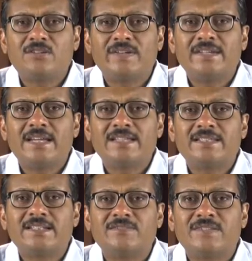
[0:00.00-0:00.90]
of India
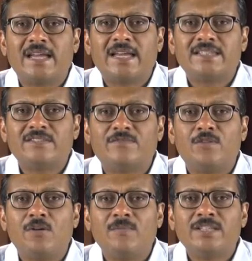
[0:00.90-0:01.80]
serves as the
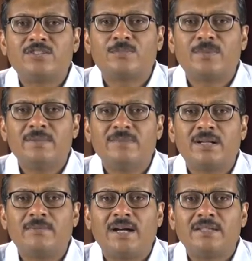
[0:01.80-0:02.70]
formal Supreme
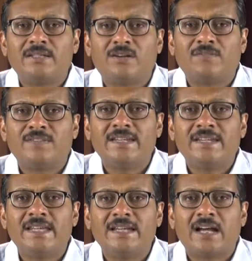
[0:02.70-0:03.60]
Commander of the
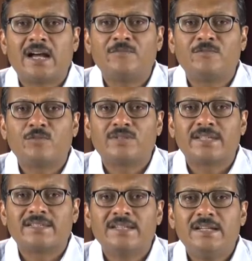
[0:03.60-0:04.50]
Indian Armed
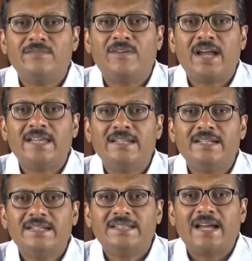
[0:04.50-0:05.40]
Forces, while
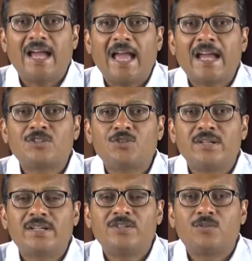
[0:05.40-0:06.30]
the actual
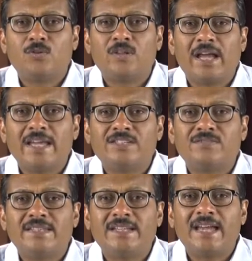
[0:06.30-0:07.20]
control lies
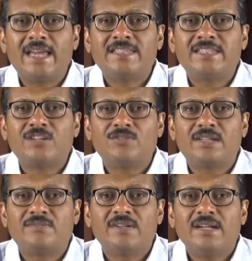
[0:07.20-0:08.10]
with the
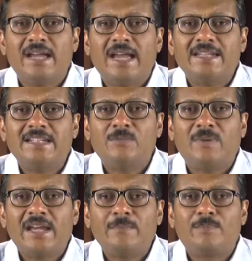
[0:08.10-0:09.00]
Executive, headed
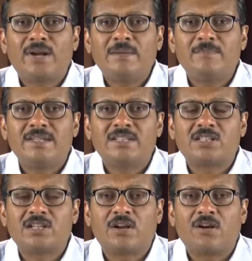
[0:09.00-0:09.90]
by Prime
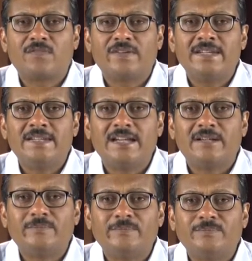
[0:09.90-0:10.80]
Minister of India.